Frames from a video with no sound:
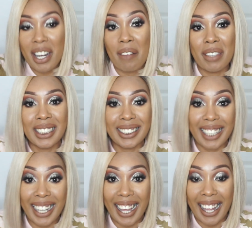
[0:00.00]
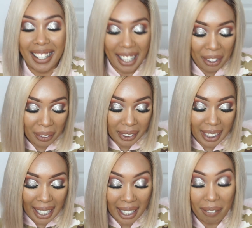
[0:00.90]
a mistake and I used the
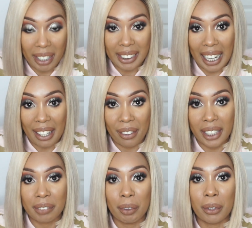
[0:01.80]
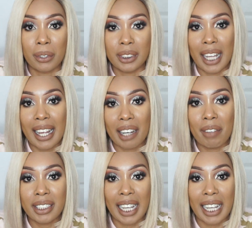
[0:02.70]
Aramex address because the Aramex